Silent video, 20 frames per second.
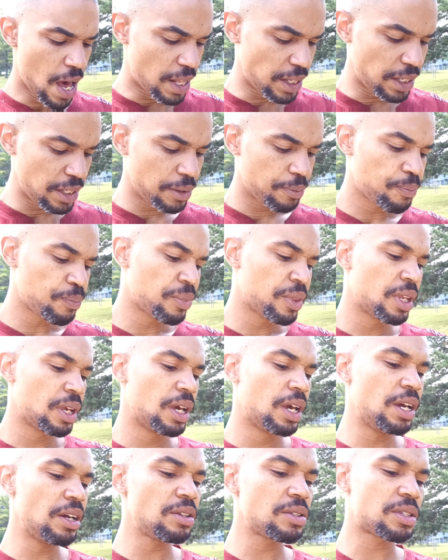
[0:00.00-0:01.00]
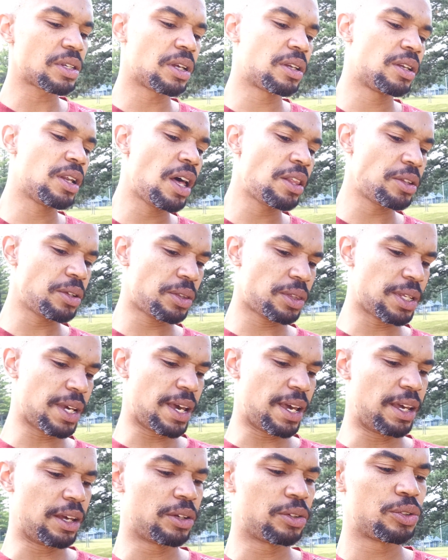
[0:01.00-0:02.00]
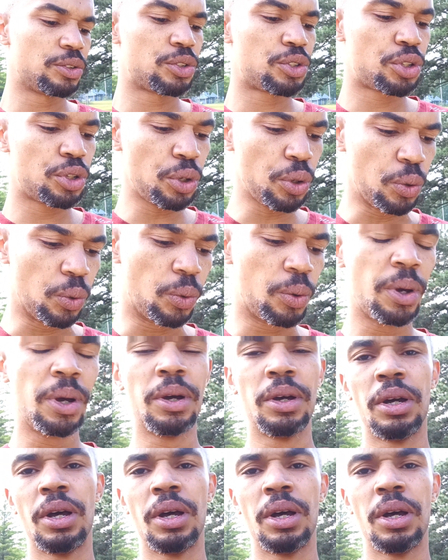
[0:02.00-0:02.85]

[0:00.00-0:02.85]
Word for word: And then here's another thing too.